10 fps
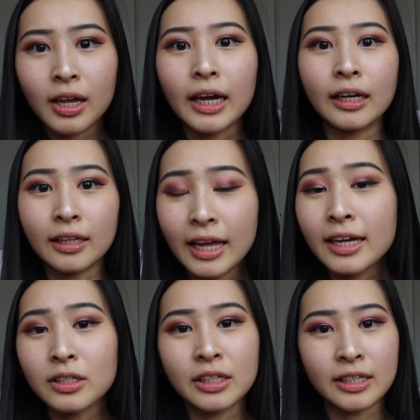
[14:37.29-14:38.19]
And
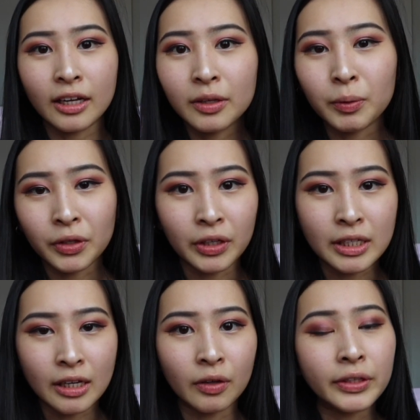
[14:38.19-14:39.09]
that is exactly what you're gonna
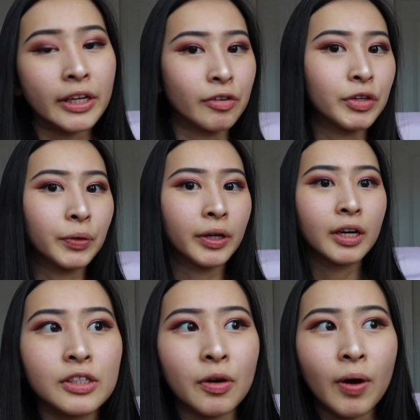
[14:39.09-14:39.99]
tell the interviewer.
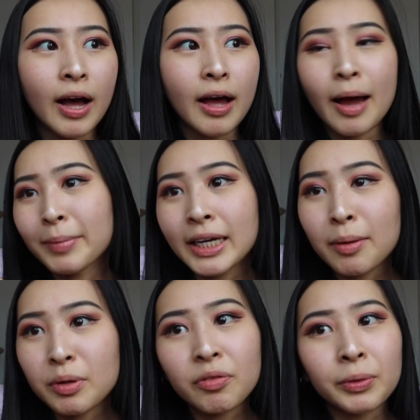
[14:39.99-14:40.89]
So I may
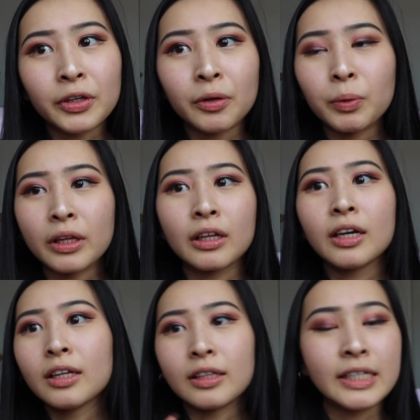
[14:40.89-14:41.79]
not be familiar with
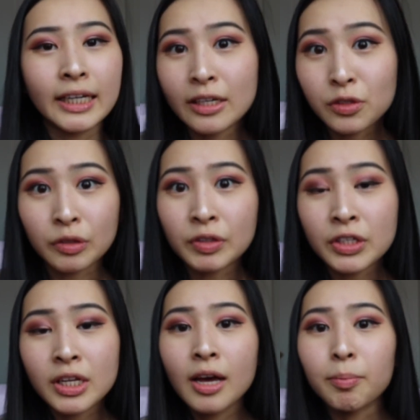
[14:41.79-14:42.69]
DNS
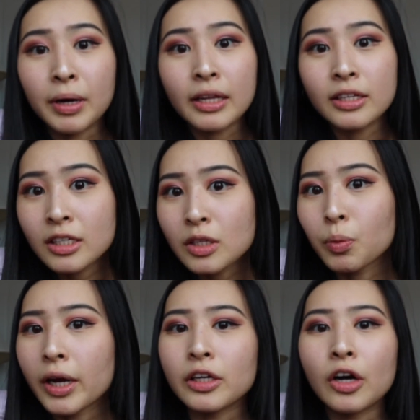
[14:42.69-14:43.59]
servers, but this is
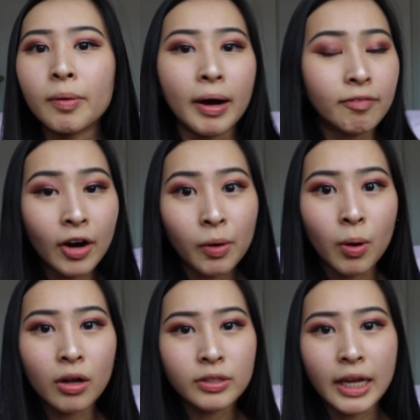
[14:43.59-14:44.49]
what I know about
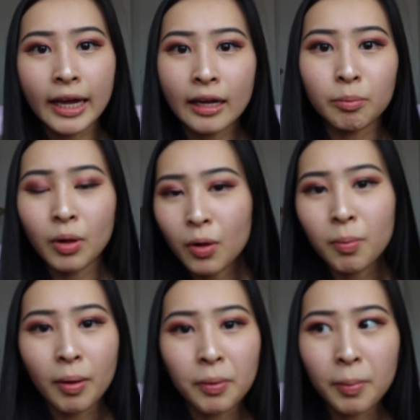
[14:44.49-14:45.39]
firewalls and blah,
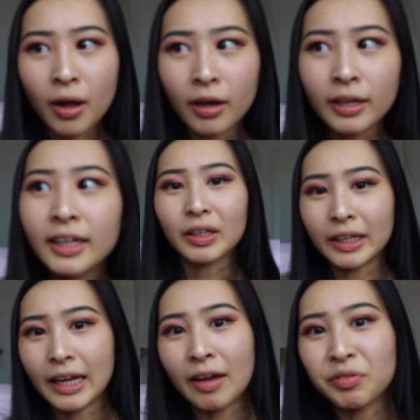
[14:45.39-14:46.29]
blah, blah, blah.
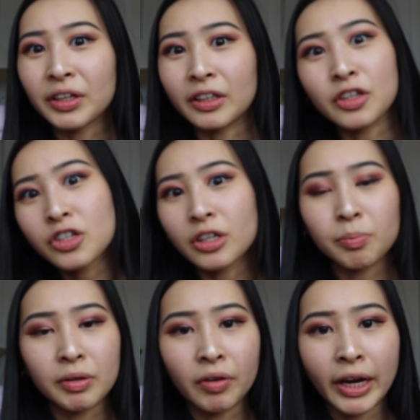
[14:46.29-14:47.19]
Like, I feel like this shouldn't
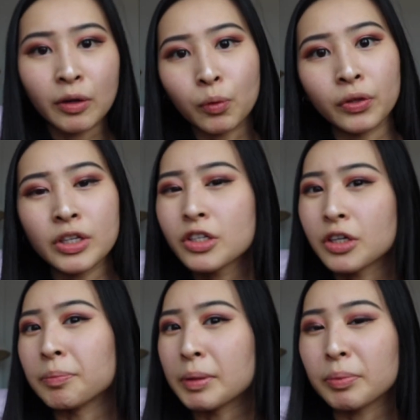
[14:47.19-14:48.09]
be right or this
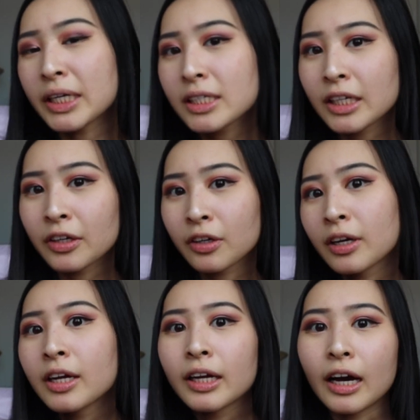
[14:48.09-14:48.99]
shouldn't be placed
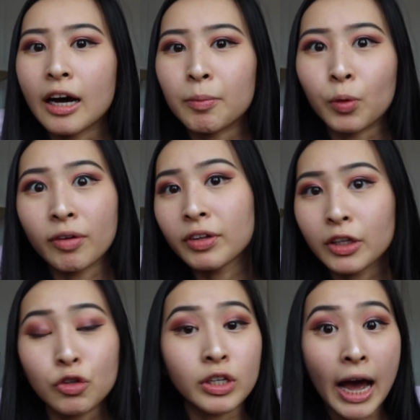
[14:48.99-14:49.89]
here, um, or I feel
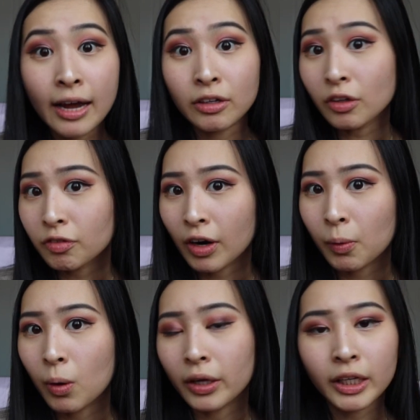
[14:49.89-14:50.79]
like you should add another
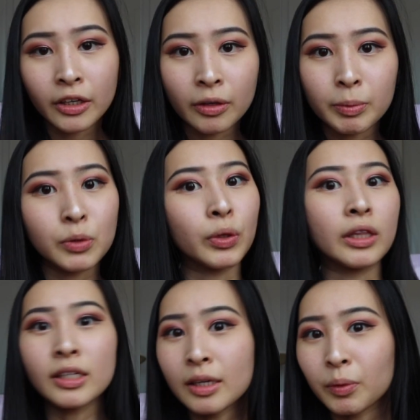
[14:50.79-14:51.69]
firewall here between
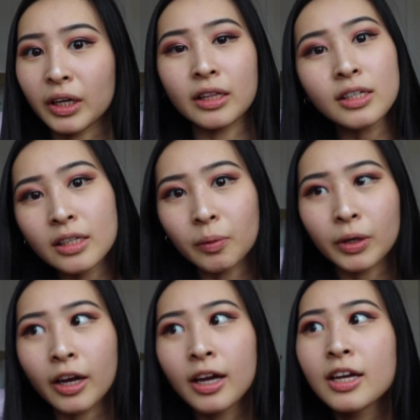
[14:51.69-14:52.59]
this network and this
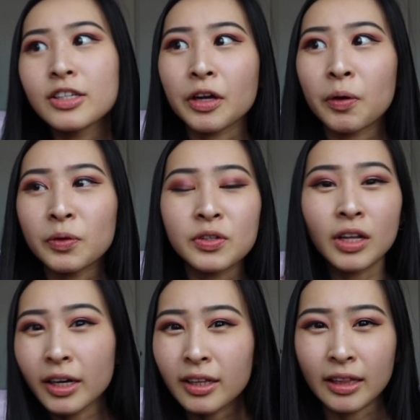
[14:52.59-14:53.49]
network. So there's a
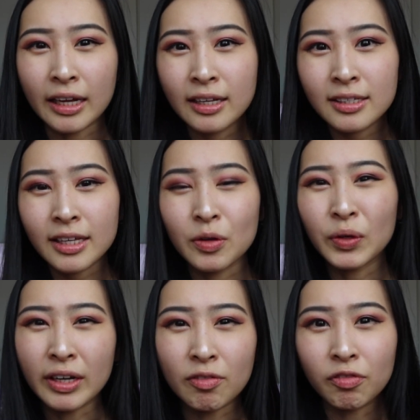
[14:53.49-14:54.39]
lot of things that you
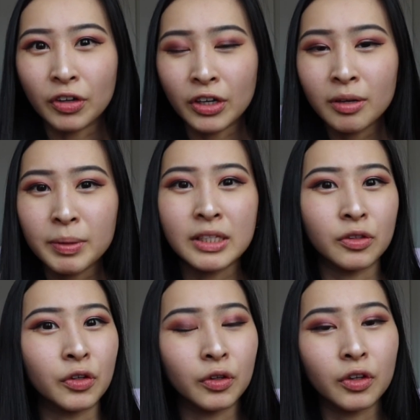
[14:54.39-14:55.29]
can infer based on
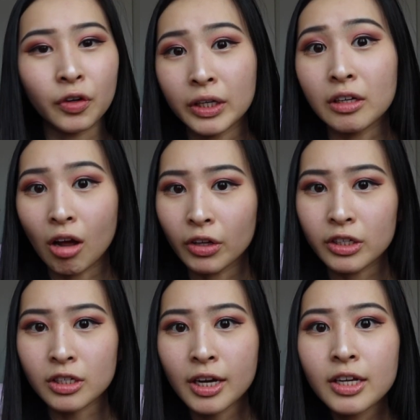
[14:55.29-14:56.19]
your current
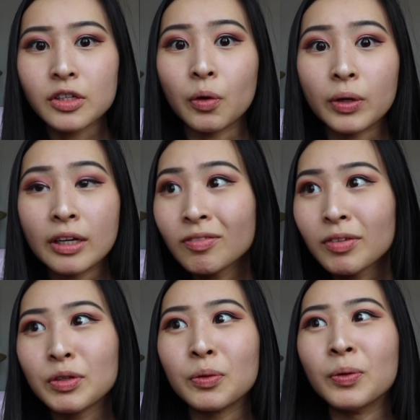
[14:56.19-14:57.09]
knowledge. So even
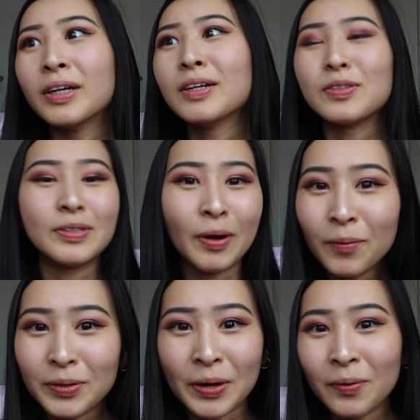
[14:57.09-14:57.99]
if you
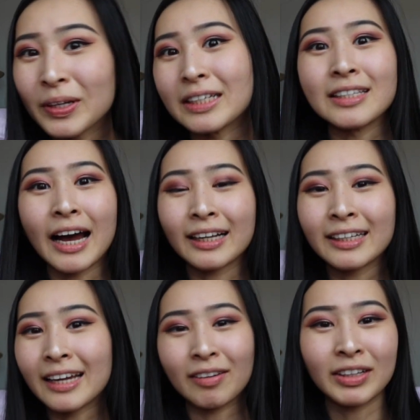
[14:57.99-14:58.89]
don't know
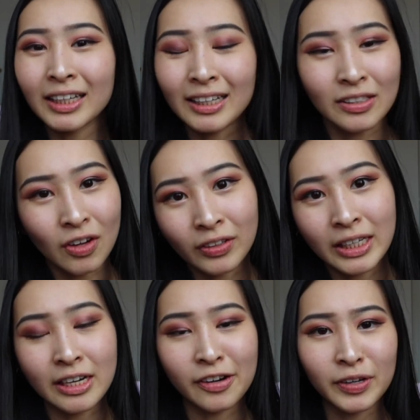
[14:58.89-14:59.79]
exactly everything that's on
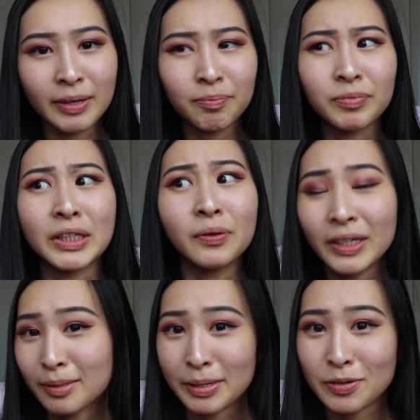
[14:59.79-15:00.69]
that diagram, they don't
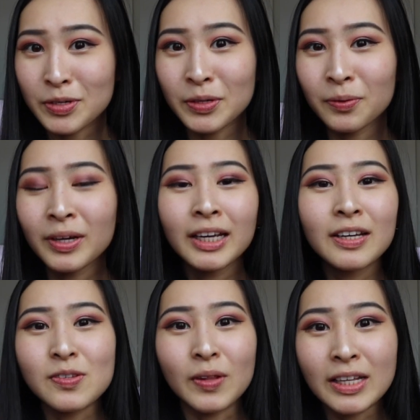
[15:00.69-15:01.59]
expect you to,
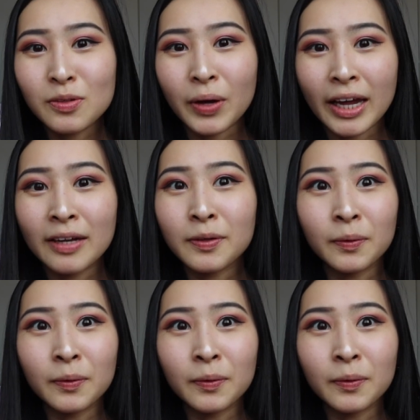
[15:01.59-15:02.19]
so that's okay.